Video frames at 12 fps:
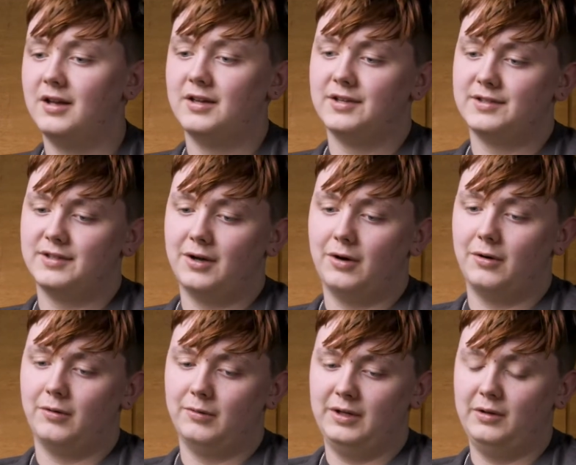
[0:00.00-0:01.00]
So
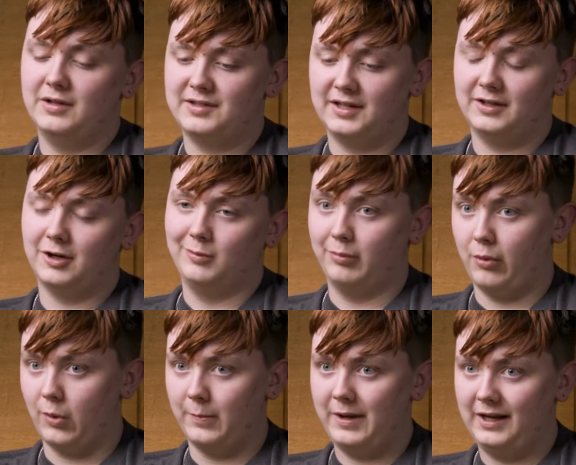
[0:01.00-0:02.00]
we do this thing called
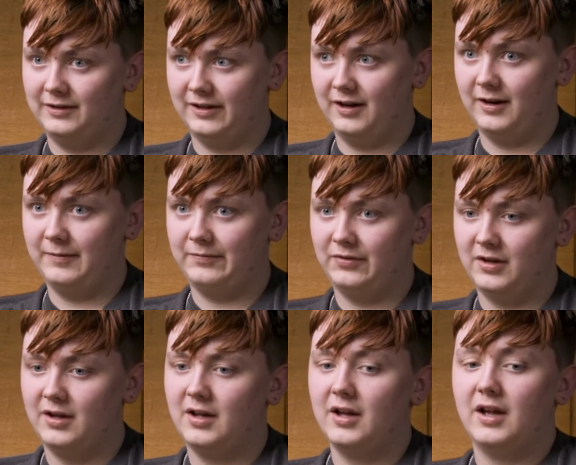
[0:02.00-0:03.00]
pore painting.
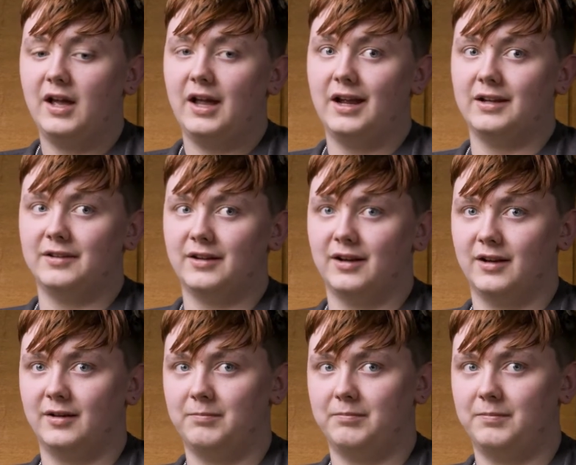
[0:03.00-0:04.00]
And
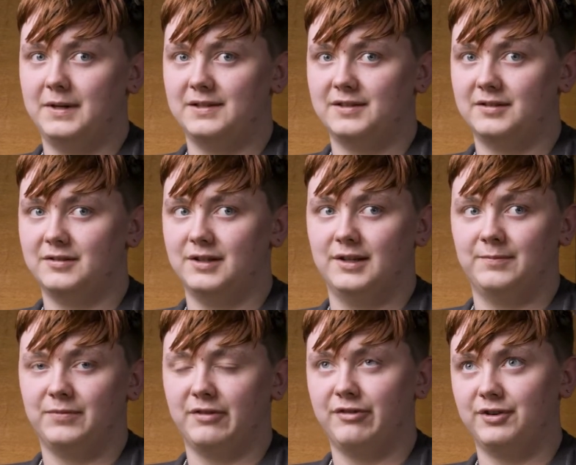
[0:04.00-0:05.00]
basically,
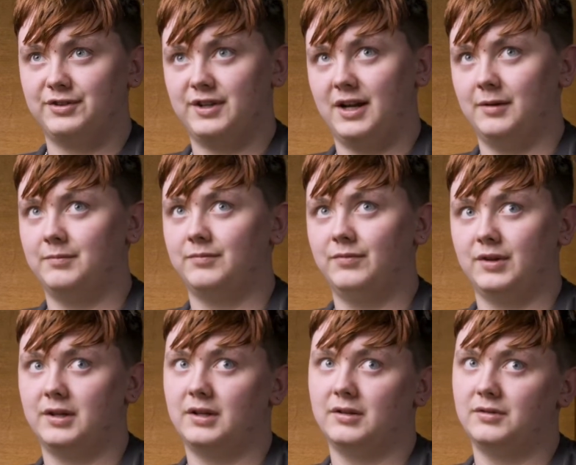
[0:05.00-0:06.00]
the first time,
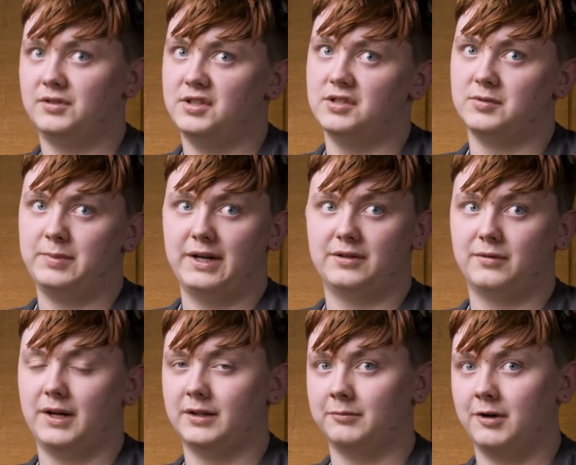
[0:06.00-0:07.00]
she just picked
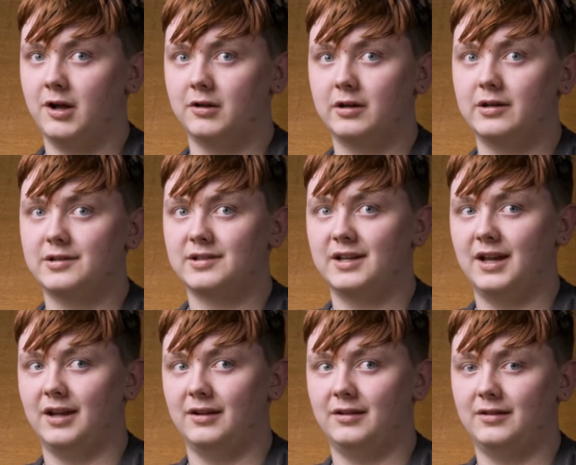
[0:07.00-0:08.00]
random colors,
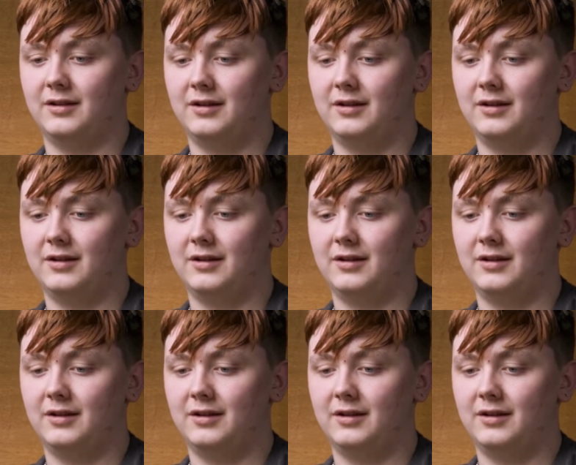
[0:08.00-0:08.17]
and